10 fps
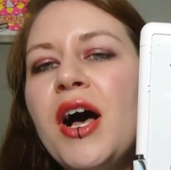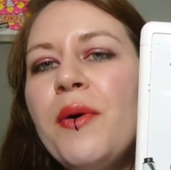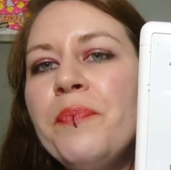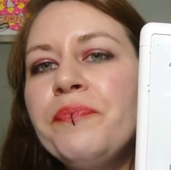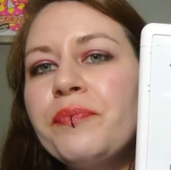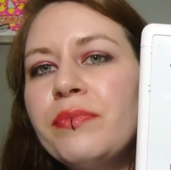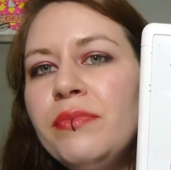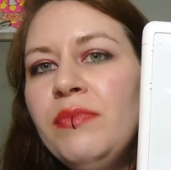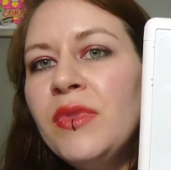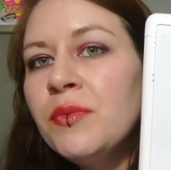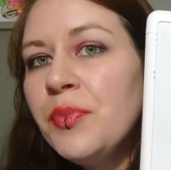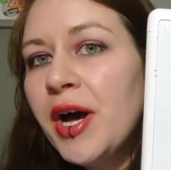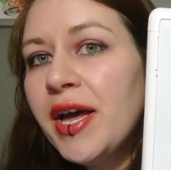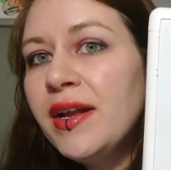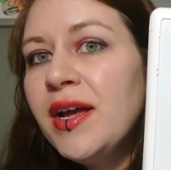
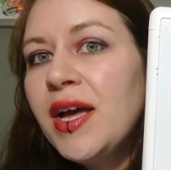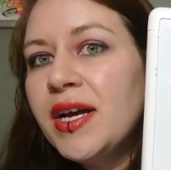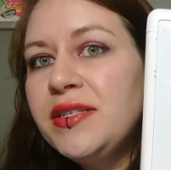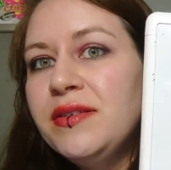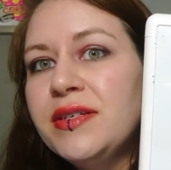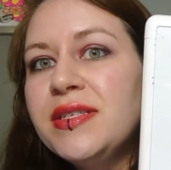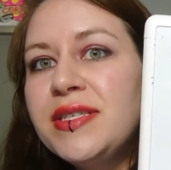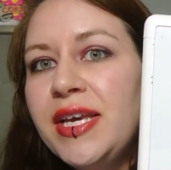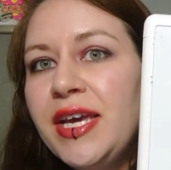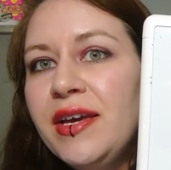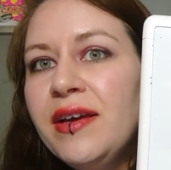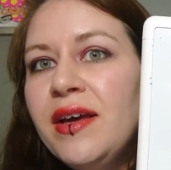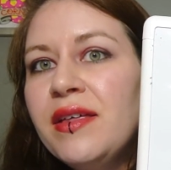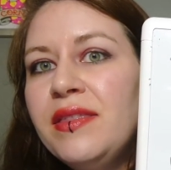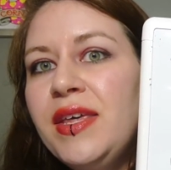But as you can see,
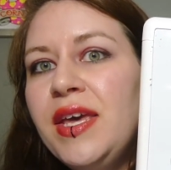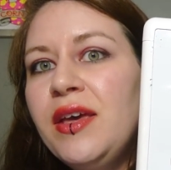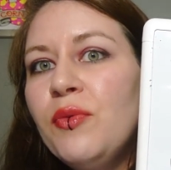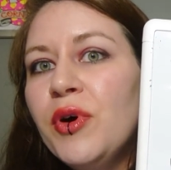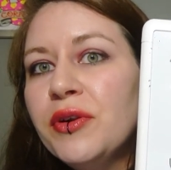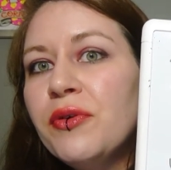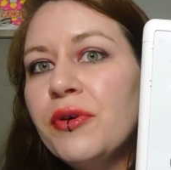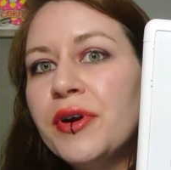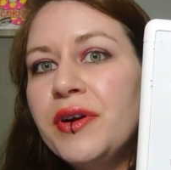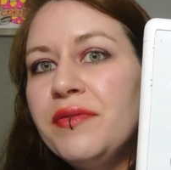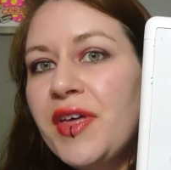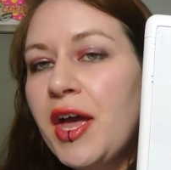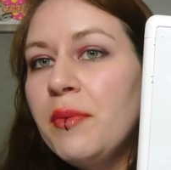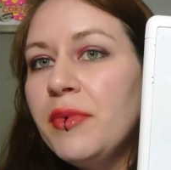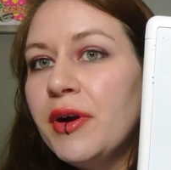the 1/4 of
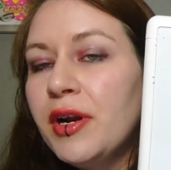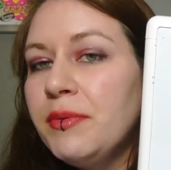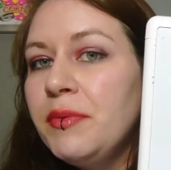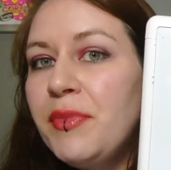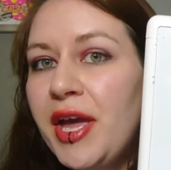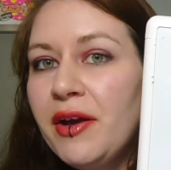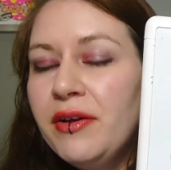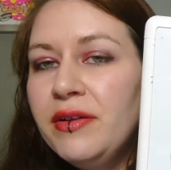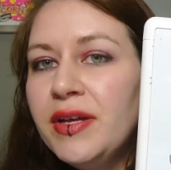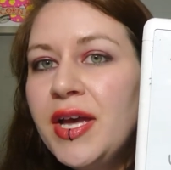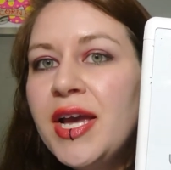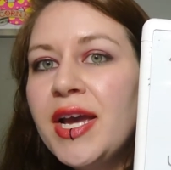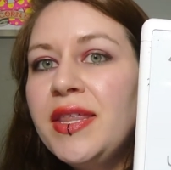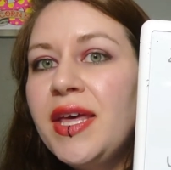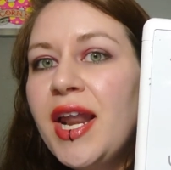them are going to be male
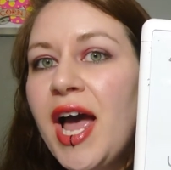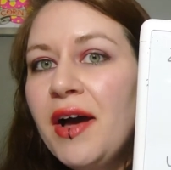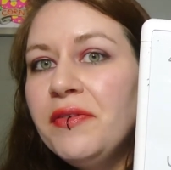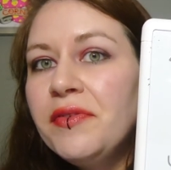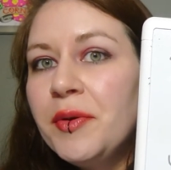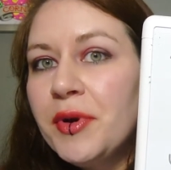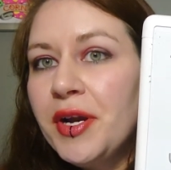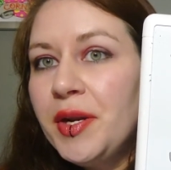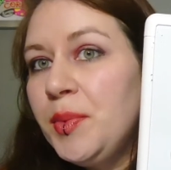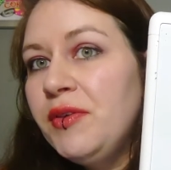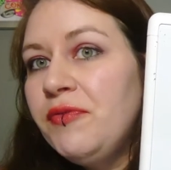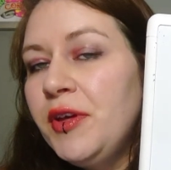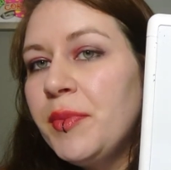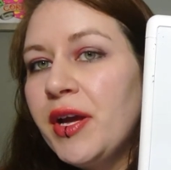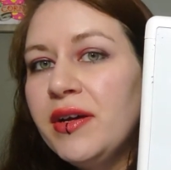and then half of them are going to be
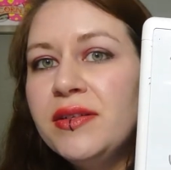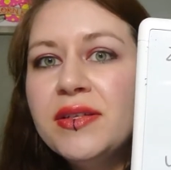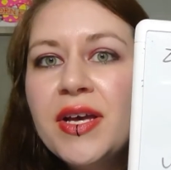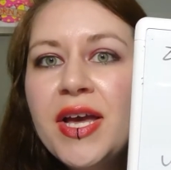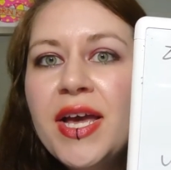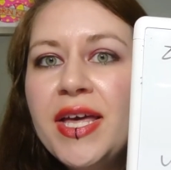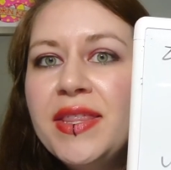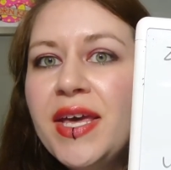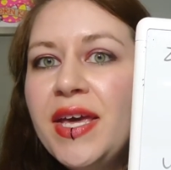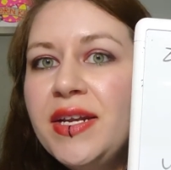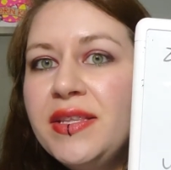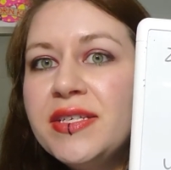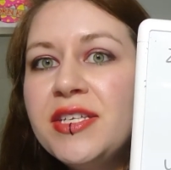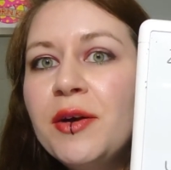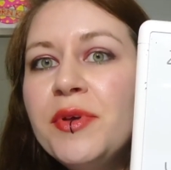female. And then
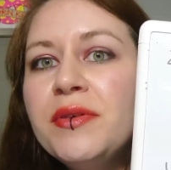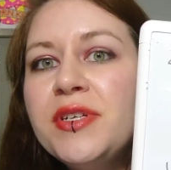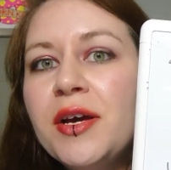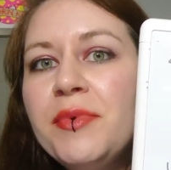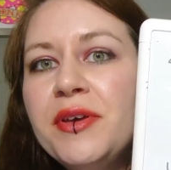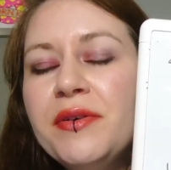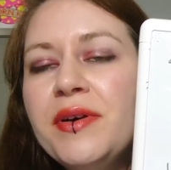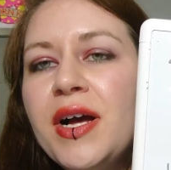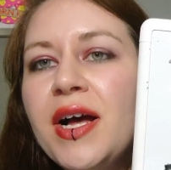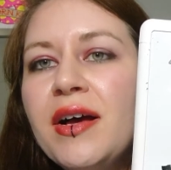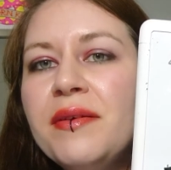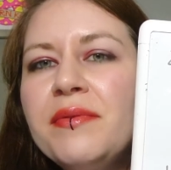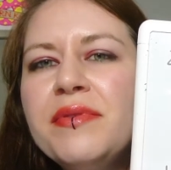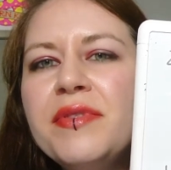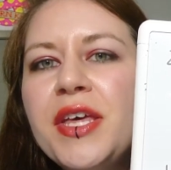this
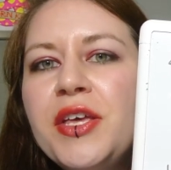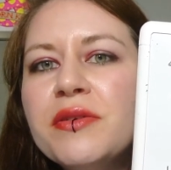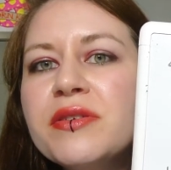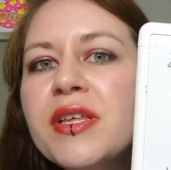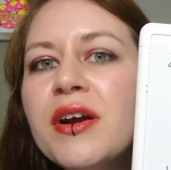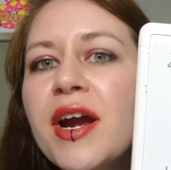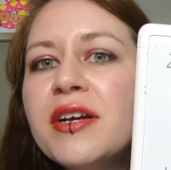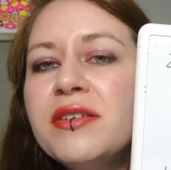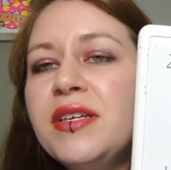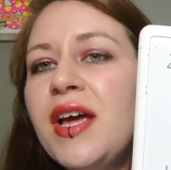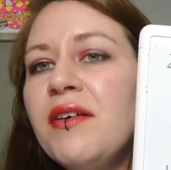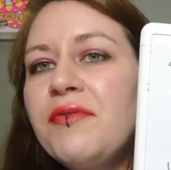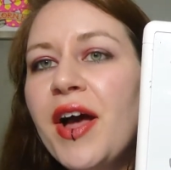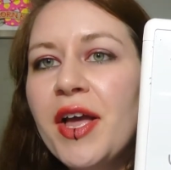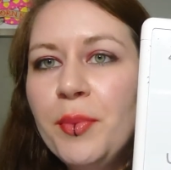WW, they usually are actually
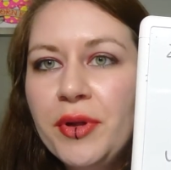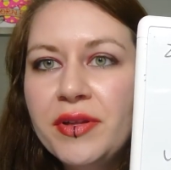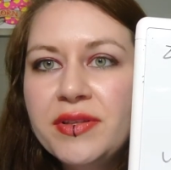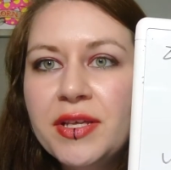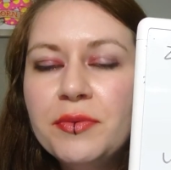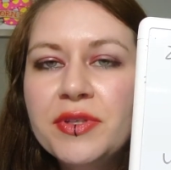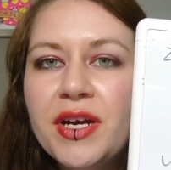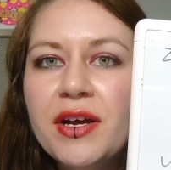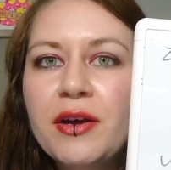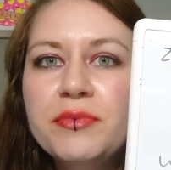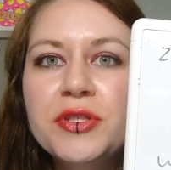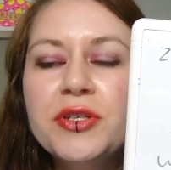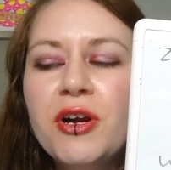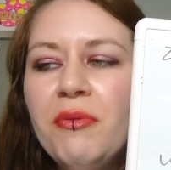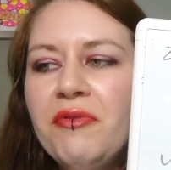not viable and they will not come to
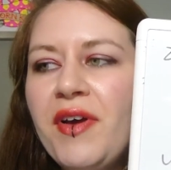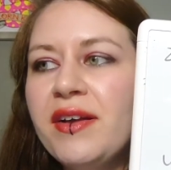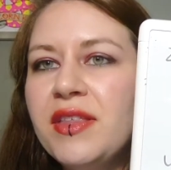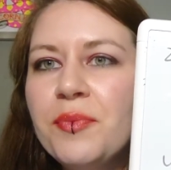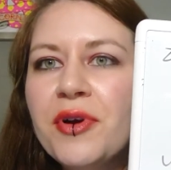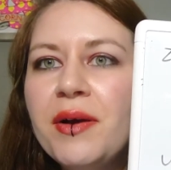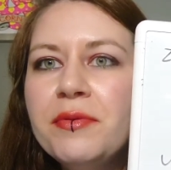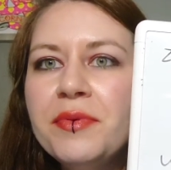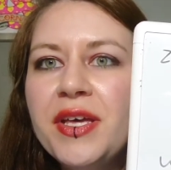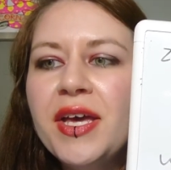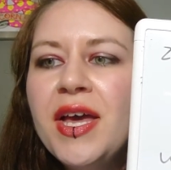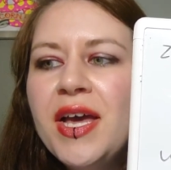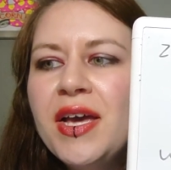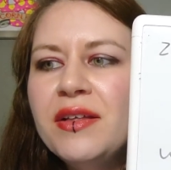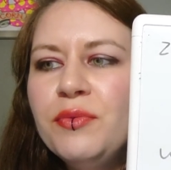term. In fact, they probably